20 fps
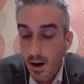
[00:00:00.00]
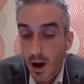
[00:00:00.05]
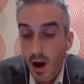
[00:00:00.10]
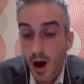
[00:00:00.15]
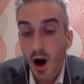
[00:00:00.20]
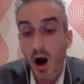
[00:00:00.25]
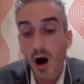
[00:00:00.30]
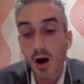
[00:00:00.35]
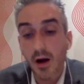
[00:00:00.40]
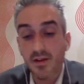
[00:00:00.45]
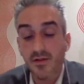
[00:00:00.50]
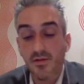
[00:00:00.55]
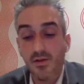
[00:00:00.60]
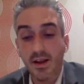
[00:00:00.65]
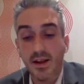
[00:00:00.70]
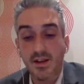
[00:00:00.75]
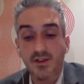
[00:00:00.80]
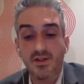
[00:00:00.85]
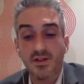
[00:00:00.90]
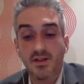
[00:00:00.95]
Oh, that's a
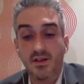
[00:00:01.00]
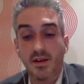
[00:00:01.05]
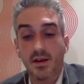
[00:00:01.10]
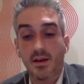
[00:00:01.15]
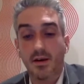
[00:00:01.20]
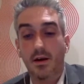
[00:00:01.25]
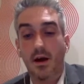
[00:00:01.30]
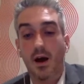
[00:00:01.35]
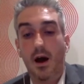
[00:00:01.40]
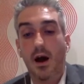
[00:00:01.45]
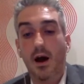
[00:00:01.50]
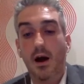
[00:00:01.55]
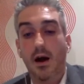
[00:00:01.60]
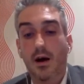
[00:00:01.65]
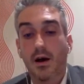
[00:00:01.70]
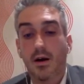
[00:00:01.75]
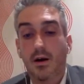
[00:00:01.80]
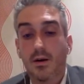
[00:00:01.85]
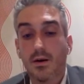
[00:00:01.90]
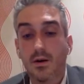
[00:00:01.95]
really interesting
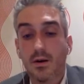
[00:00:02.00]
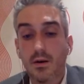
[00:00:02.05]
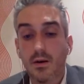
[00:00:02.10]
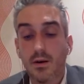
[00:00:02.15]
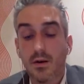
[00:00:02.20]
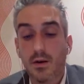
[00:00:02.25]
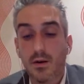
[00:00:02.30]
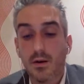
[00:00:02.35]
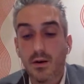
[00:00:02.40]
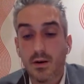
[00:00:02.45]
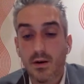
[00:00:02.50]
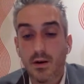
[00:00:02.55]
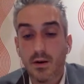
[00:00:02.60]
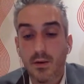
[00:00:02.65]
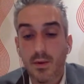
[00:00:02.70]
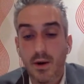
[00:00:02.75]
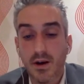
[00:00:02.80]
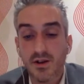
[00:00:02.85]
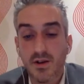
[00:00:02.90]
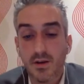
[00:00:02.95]

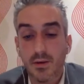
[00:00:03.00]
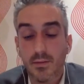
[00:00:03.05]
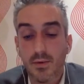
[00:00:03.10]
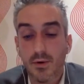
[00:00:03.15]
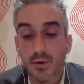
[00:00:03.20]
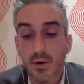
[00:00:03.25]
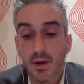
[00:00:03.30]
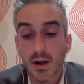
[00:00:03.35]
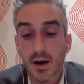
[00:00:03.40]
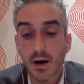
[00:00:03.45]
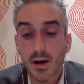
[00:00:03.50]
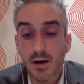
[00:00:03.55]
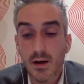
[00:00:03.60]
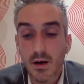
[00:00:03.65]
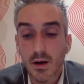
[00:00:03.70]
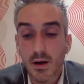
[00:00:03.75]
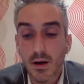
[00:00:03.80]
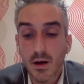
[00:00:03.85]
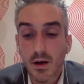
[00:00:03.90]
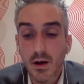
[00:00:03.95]
question, Paula.
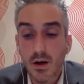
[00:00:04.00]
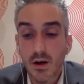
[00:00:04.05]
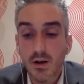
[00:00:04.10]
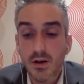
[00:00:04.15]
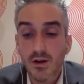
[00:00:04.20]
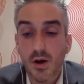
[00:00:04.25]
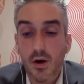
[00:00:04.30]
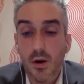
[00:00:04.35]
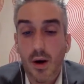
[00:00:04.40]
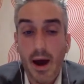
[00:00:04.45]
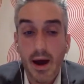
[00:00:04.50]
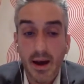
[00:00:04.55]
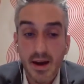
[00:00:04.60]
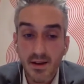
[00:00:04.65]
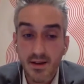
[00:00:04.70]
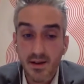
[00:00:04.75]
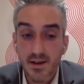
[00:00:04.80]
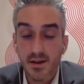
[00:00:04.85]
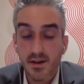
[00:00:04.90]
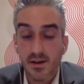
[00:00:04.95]
So at
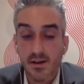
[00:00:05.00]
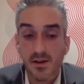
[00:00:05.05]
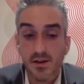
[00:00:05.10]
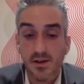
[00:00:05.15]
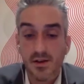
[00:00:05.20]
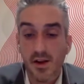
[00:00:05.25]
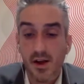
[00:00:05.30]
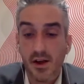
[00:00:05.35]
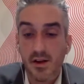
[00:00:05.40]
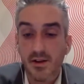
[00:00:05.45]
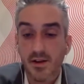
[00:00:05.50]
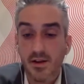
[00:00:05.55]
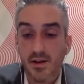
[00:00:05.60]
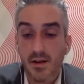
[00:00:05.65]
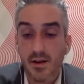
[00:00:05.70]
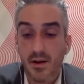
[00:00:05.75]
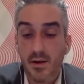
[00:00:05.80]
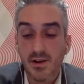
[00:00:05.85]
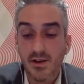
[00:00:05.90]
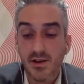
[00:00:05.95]
consistency,
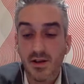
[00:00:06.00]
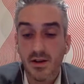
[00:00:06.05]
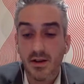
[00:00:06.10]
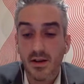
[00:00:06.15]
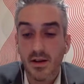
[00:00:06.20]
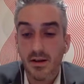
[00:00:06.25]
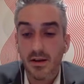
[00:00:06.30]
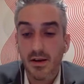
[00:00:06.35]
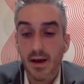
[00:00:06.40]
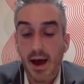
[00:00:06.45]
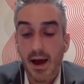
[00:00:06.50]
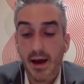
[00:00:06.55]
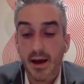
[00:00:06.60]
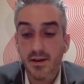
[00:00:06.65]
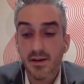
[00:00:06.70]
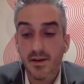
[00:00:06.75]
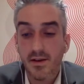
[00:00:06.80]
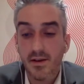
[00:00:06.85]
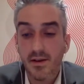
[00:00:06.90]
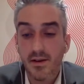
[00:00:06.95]
the question is, at
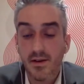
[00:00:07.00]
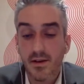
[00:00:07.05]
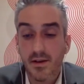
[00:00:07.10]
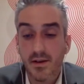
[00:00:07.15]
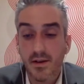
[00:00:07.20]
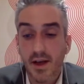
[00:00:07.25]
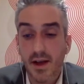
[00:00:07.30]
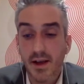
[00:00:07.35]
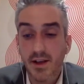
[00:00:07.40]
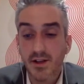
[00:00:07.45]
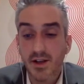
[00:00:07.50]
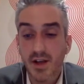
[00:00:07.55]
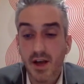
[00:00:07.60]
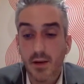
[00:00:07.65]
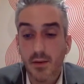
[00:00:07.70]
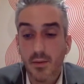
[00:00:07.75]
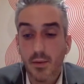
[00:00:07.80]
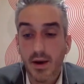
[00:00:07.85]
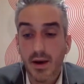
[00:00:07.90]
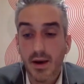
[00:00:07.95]
consistency stage,
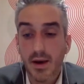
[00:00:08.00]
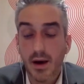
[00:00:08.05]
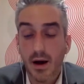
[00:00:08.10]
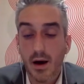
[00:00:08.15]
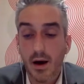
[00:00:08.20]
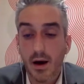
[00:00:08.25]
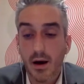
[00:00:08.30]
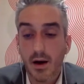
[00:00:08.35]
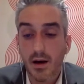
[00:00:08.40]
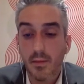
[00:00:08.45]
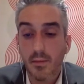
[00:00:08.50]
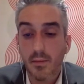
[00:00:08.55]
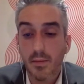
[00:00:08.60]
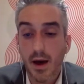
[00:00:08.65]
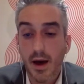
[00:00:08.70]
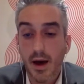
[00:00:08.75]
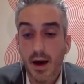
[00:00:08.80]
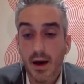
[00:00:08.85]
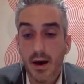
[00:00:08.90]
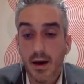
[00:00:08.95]
can we
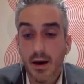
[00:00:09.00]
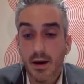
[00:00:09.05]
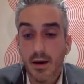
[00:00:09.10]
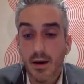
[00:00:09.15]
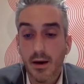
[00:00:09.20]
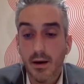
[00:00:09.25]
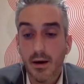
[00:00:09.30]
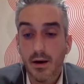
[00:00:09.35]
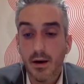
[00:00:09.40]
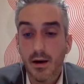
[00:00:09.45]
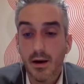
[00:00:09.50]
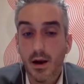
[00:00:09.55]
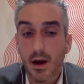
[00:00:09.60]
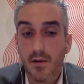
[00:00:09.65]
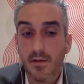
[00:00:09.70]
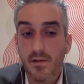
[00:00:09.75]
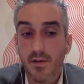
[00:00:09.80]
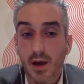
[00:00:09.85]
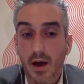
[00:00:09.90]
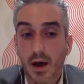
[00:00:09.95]
compare
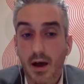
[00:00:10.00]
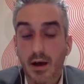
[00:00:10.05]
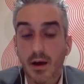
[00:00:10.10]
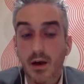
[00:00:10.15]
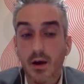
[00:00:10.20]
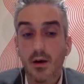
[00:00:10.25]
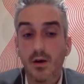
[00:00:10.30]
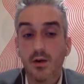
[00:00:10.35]
like for like?